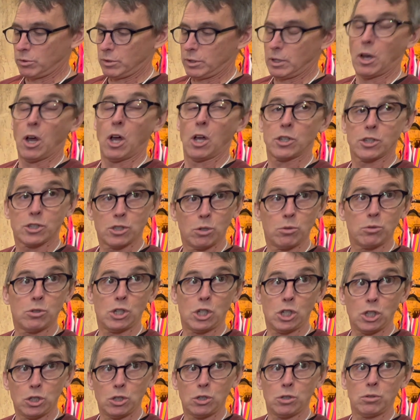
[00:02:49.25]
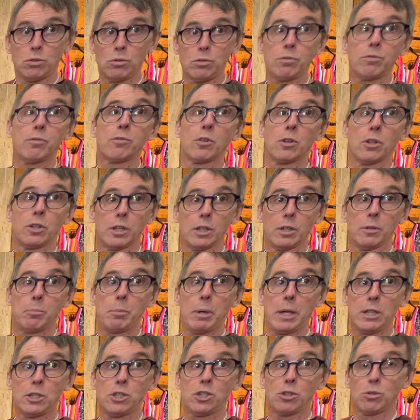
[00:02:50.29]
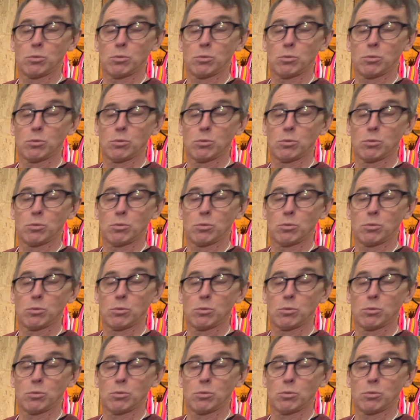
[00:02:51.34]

Also tuned for the pace you